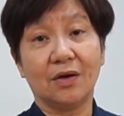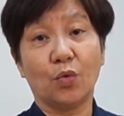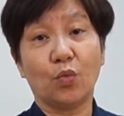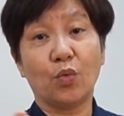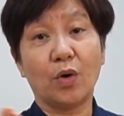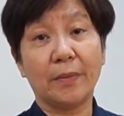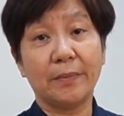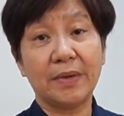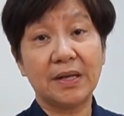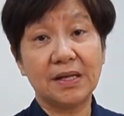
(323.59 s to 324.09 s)

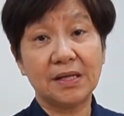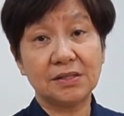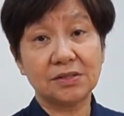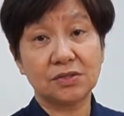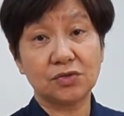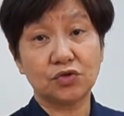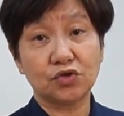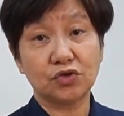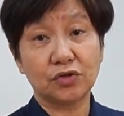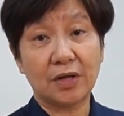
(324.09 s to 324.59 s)
1 minute
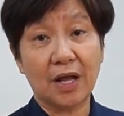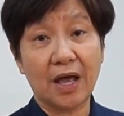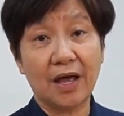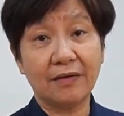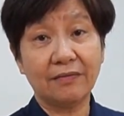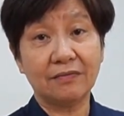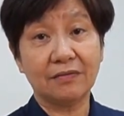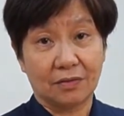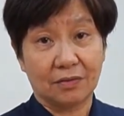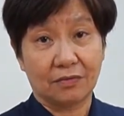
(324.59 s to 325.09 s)
you should
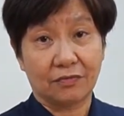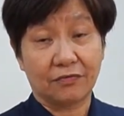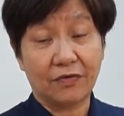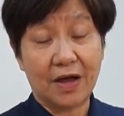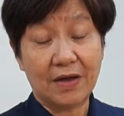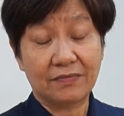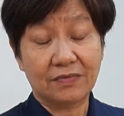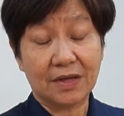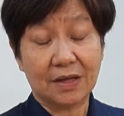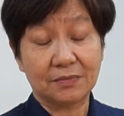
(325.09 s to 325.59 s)
have
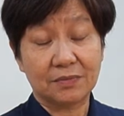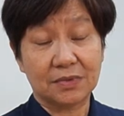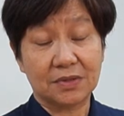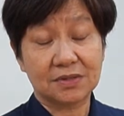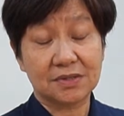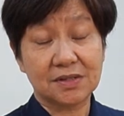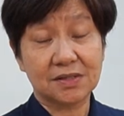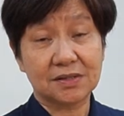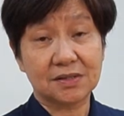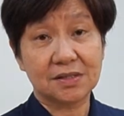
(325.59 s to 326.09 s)

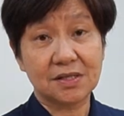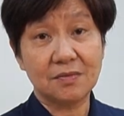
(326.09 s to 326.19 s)
60